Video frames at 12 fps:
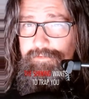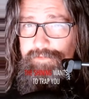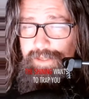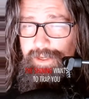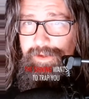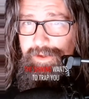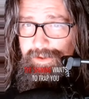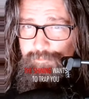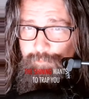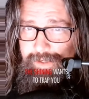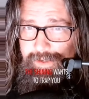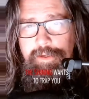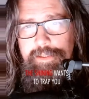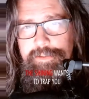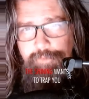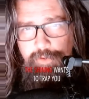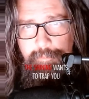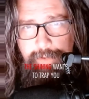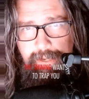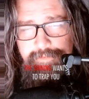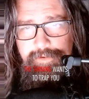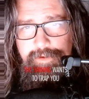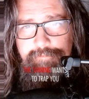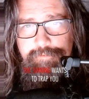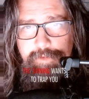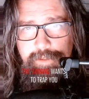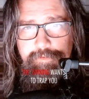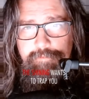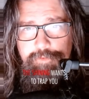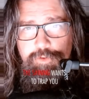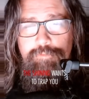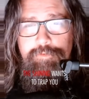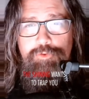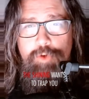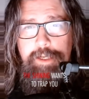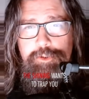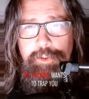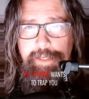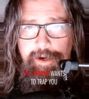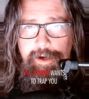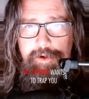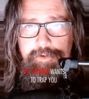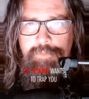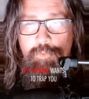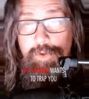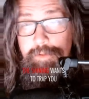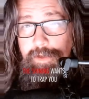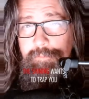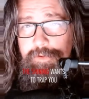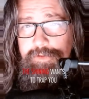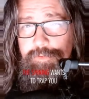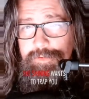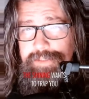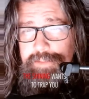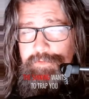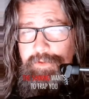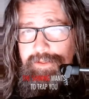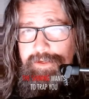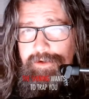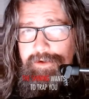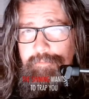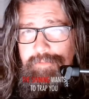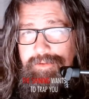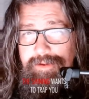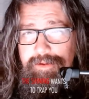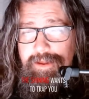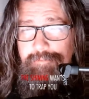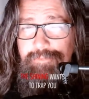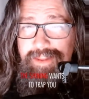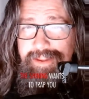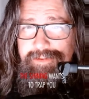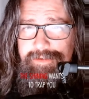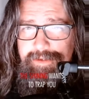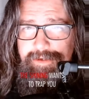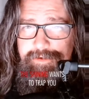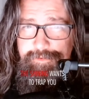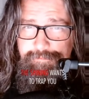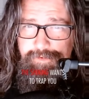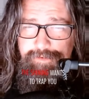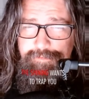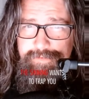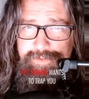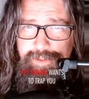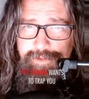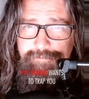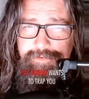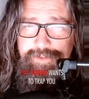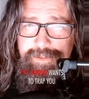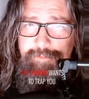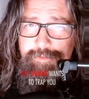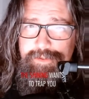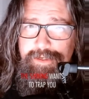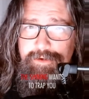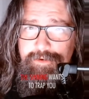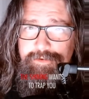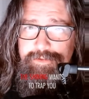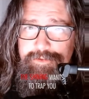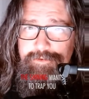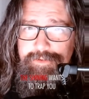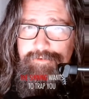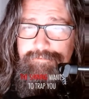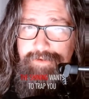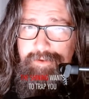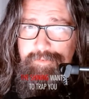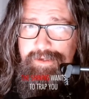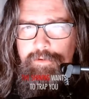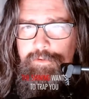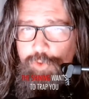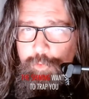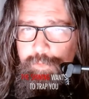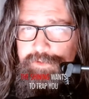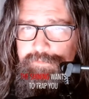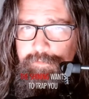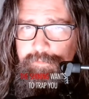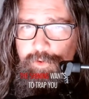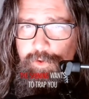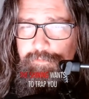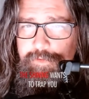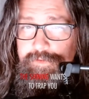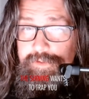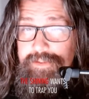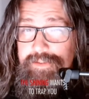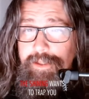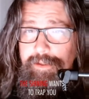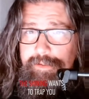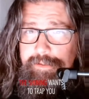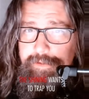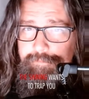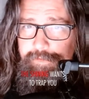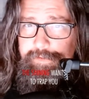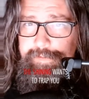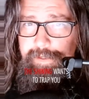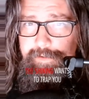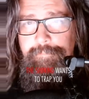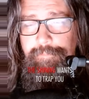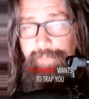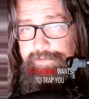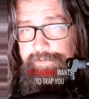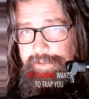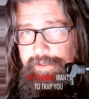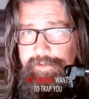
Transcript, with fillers: Danny and Wendy. It's a very empathic and forgiving view of a tragic character, written by a person who desperately needed empathy and likely needed to forgive himself for the damage that he caused to his own family. Kubrick's film, however, has a slightly different take. That take